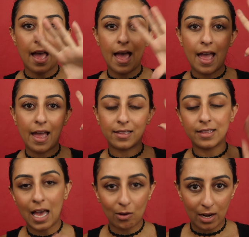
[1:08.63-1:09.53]

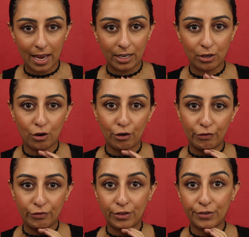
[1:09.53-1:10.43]
and the outline
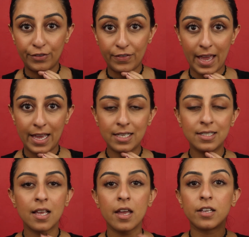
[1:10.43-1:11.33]
of the face.